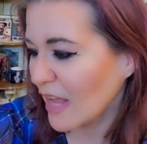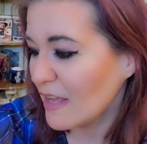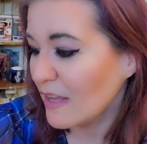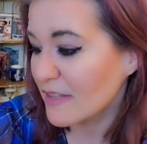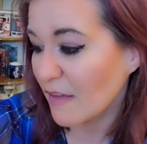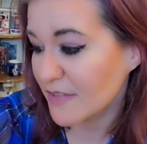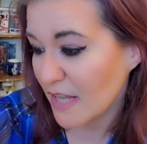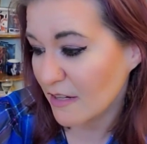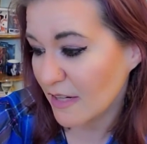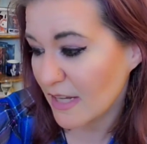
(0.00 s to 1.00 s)

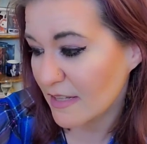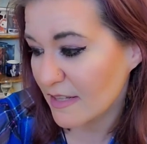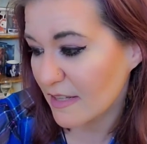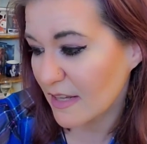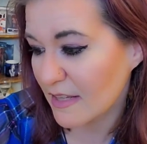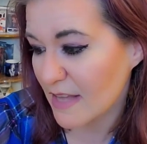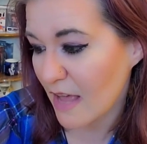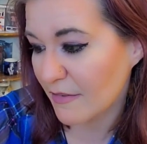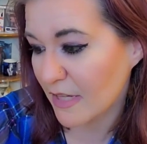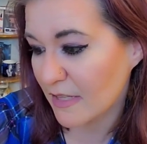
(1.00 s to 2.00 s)
Self-centeredness is
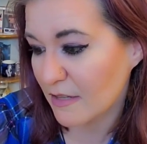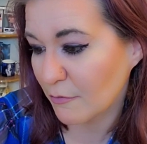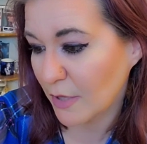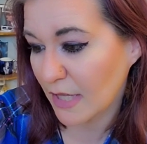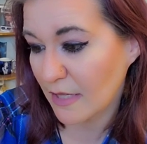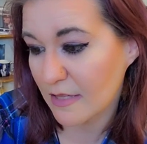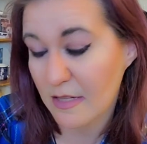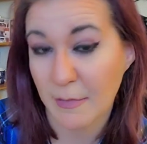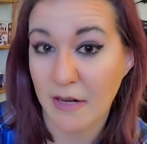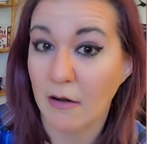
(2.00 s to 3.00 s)
evidence of willingness
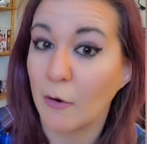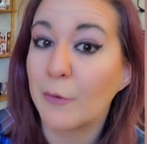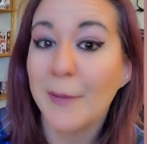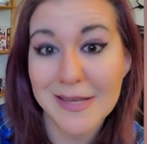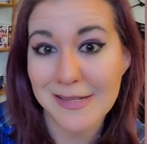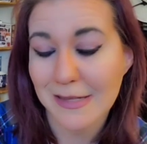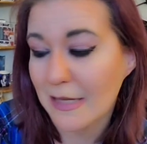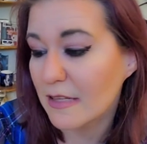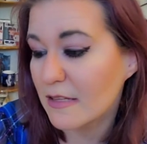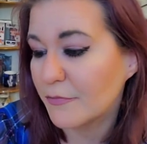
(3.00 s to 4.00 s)
to meet our own basic
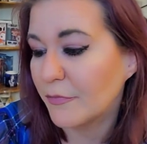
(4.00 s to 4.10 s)
needs.